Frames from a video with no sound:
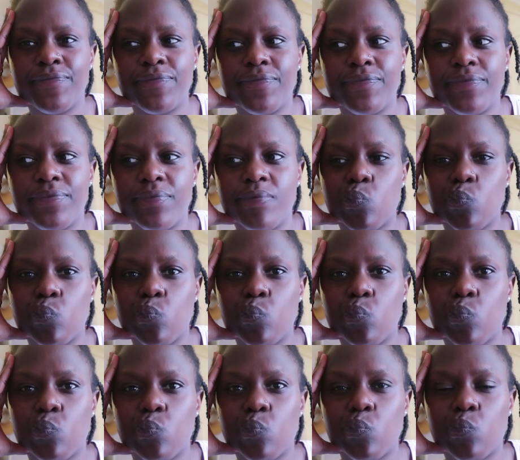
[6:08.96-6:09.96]

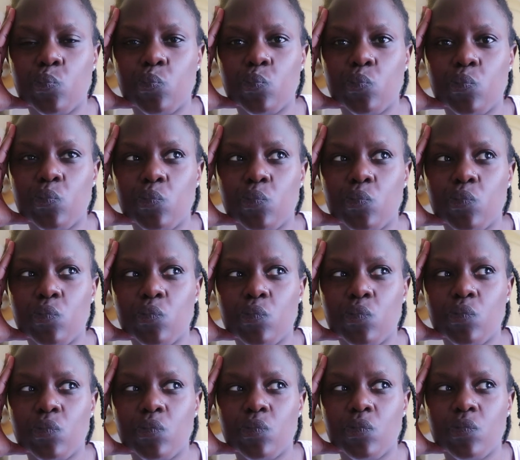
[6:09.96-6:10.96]

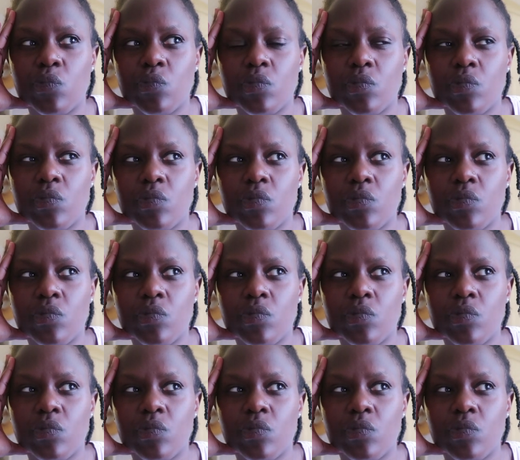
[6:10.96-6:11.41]
Nobody speaks.